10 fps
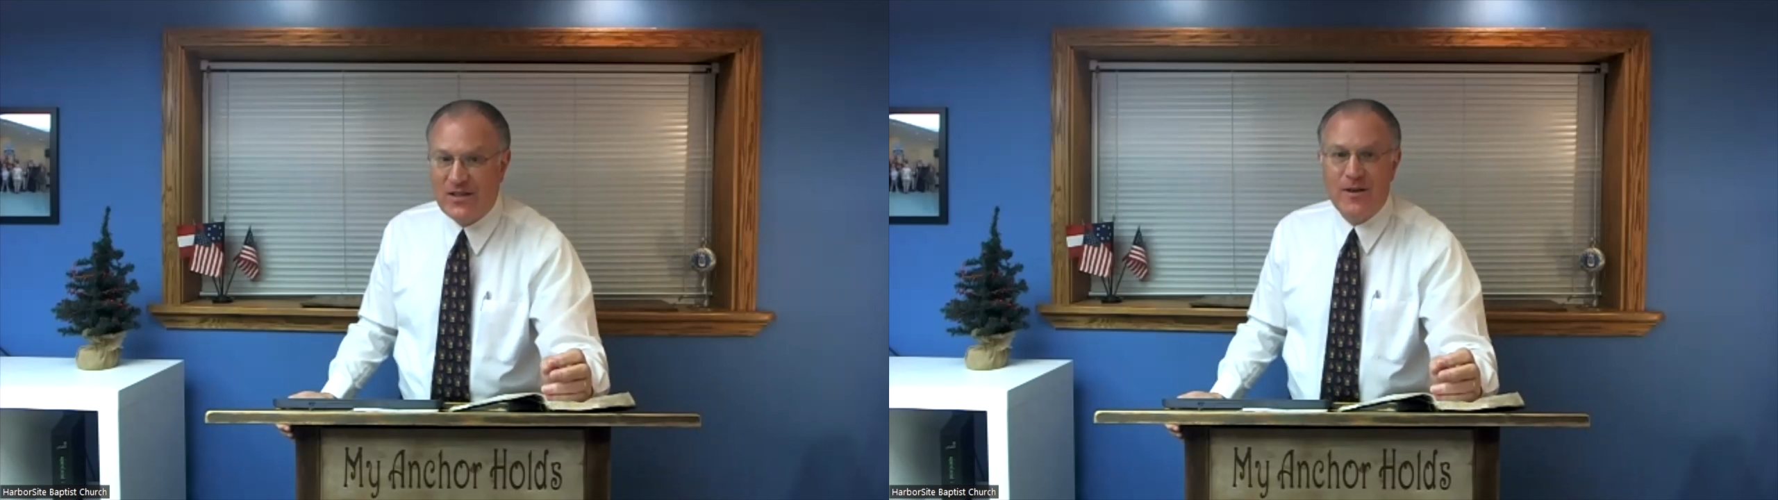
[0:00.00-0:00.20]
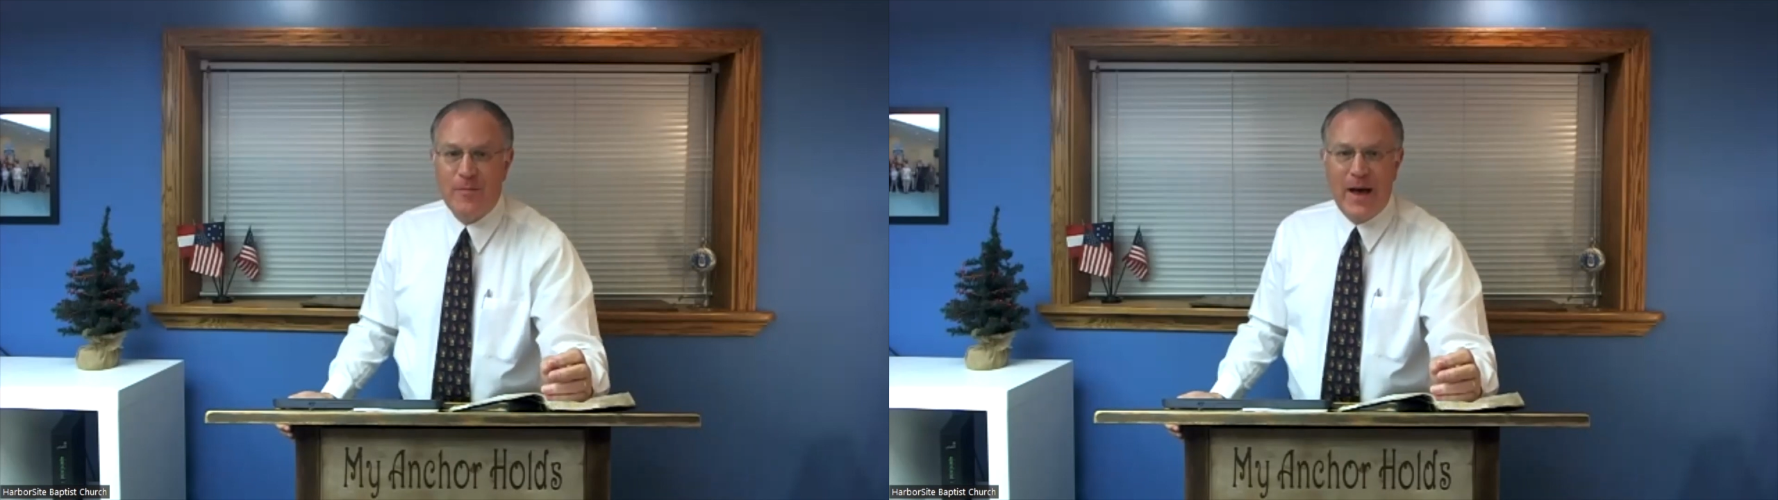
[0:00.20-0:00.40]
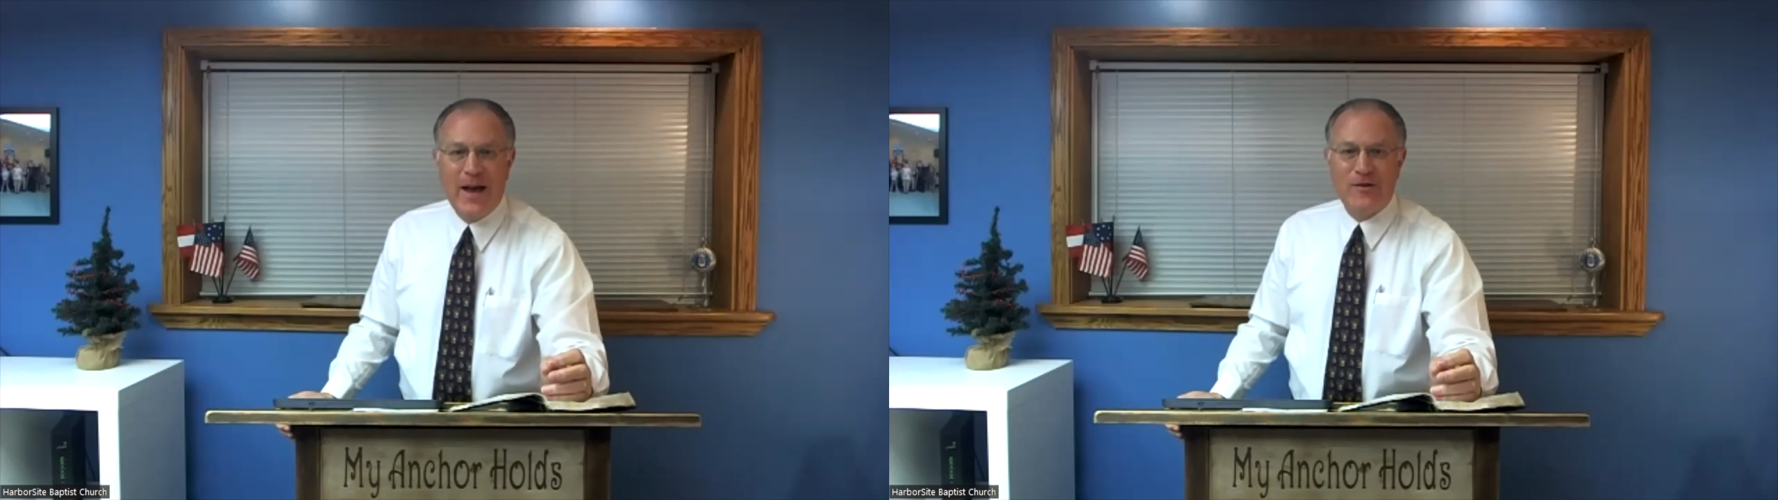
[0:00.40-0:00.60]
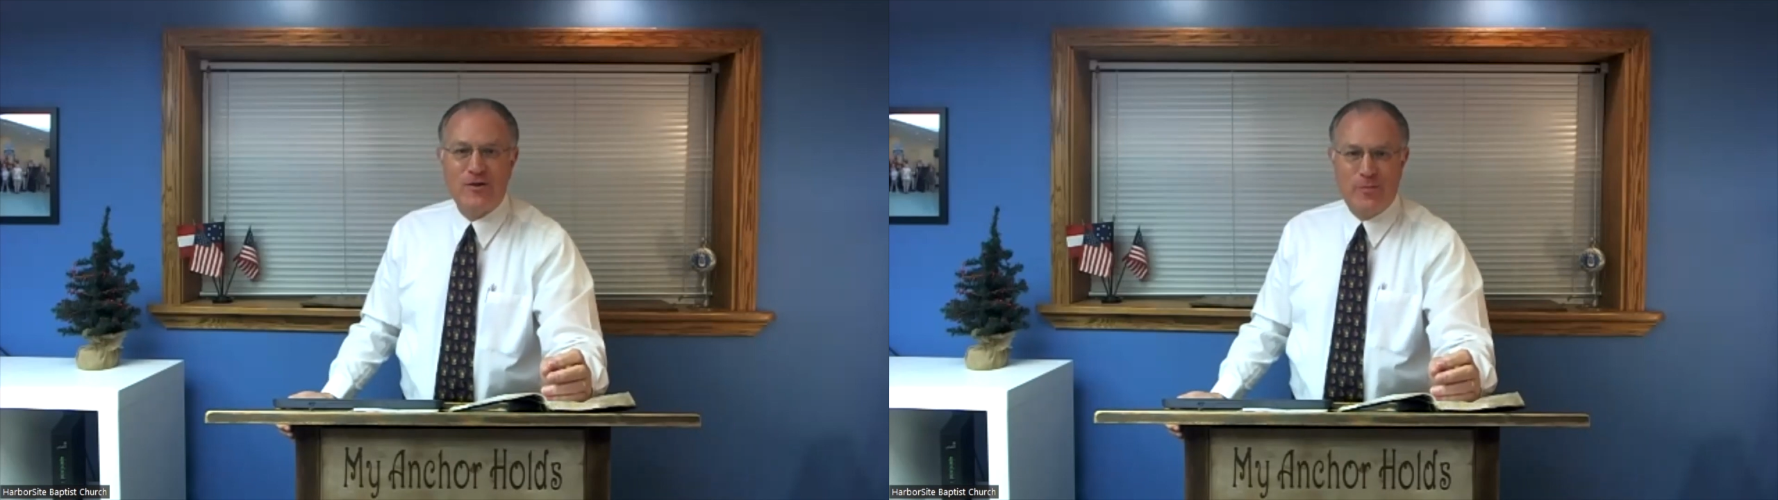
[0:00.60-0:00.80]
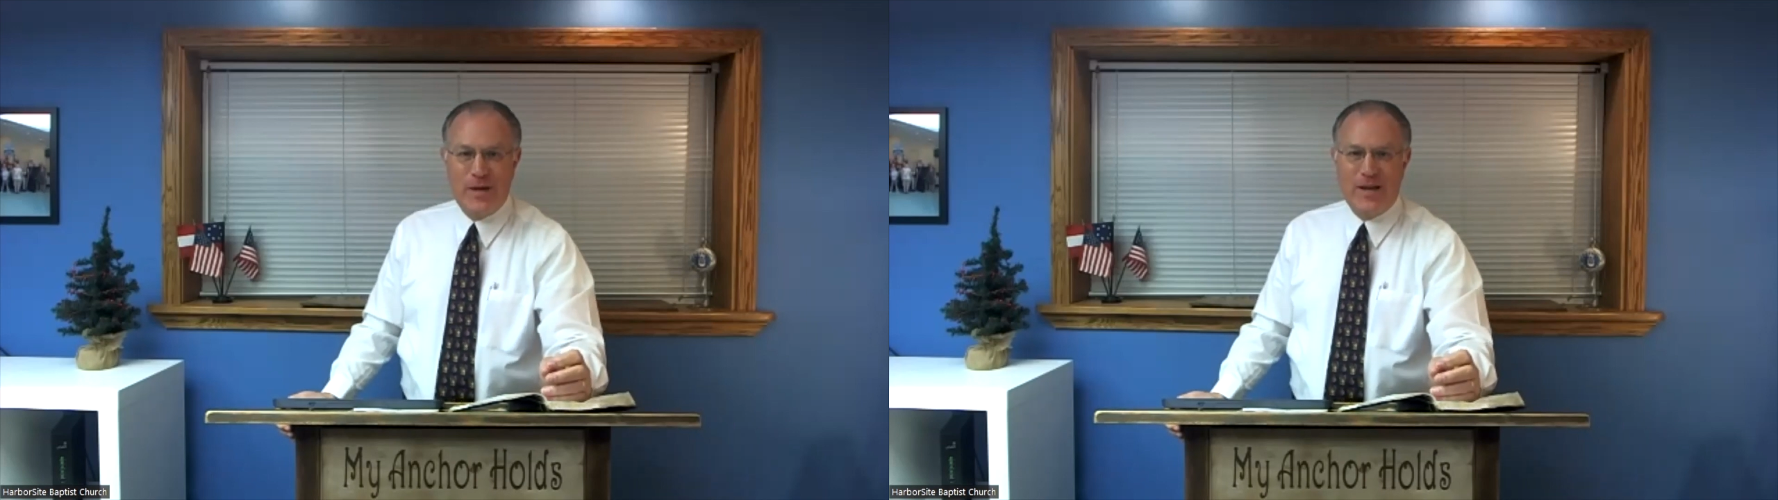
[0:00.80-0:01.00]
in a matter of
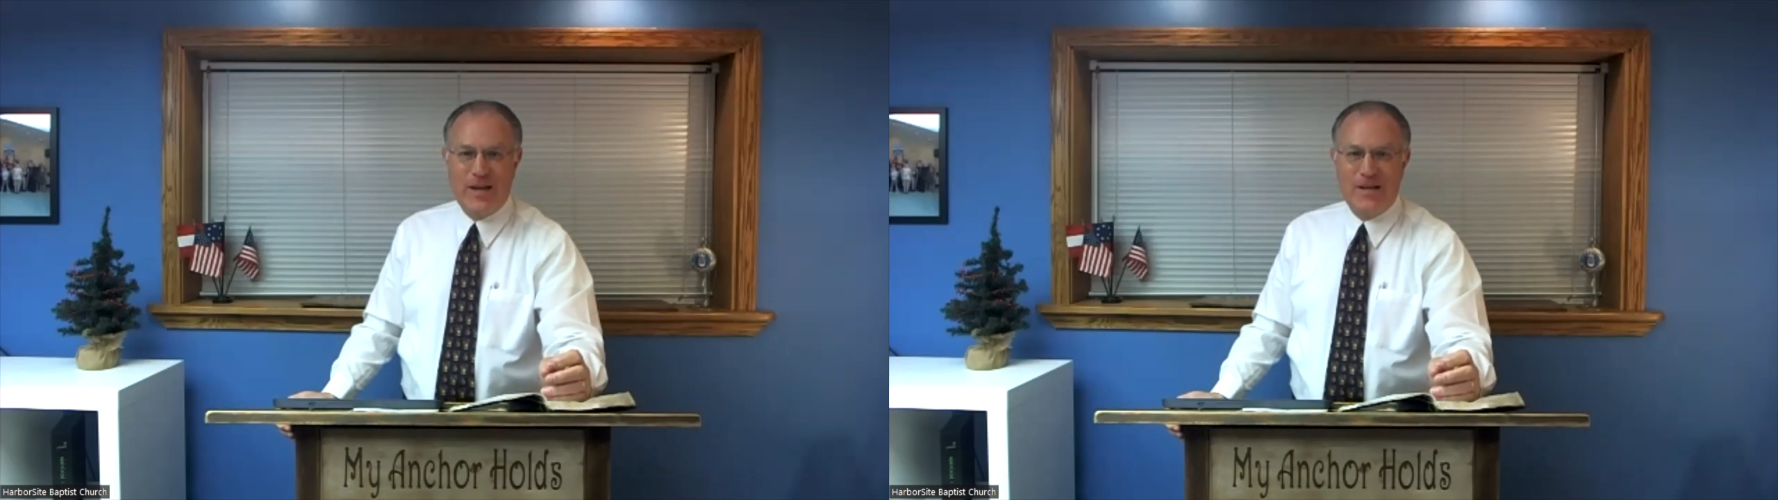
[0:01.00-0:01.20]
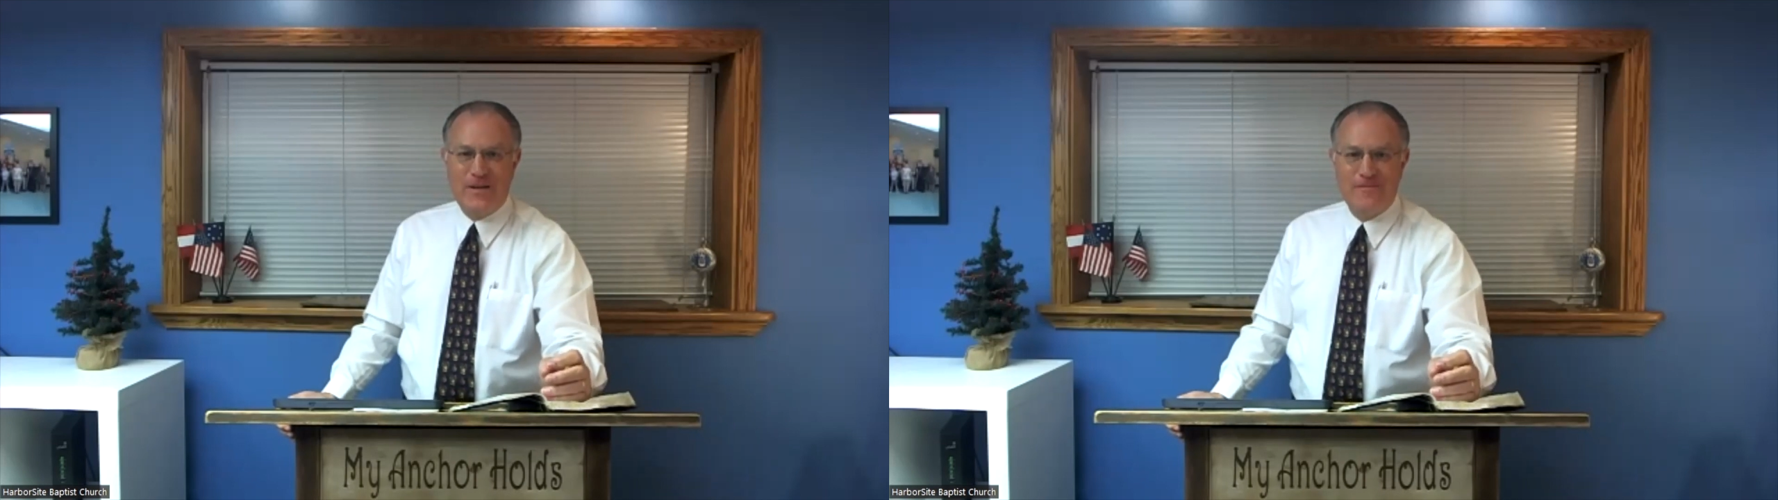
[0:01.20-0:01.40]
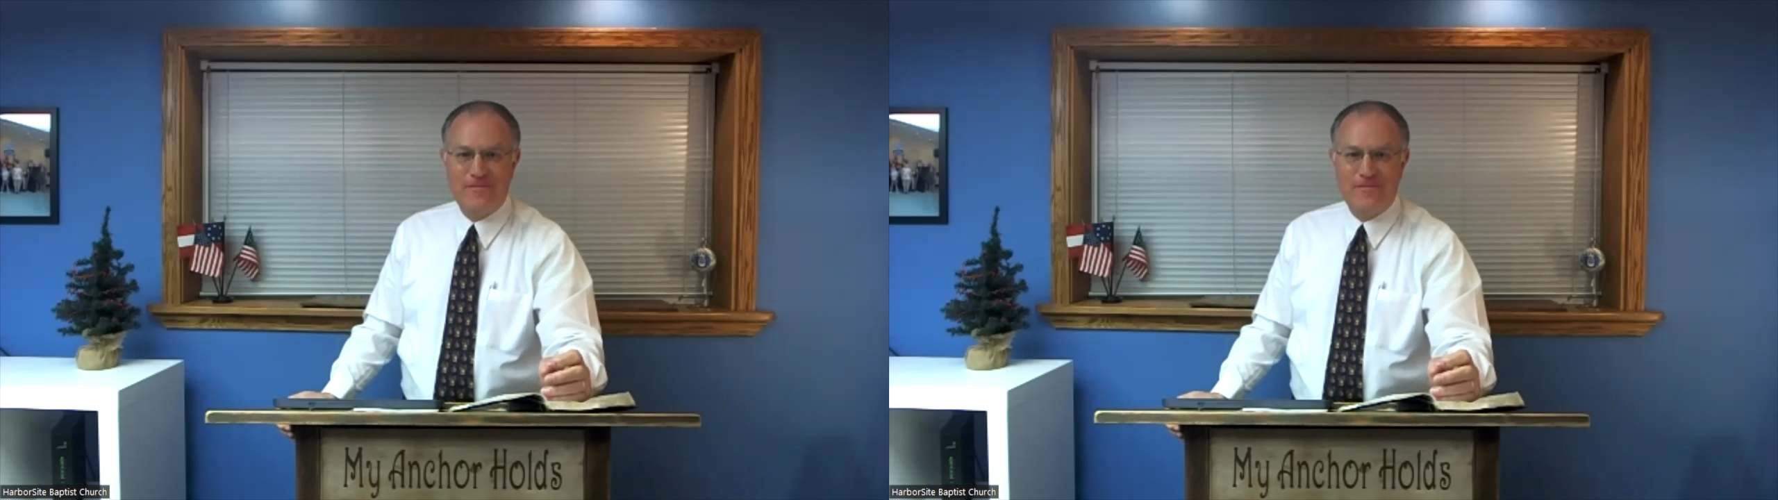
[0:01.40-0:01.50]
speaking.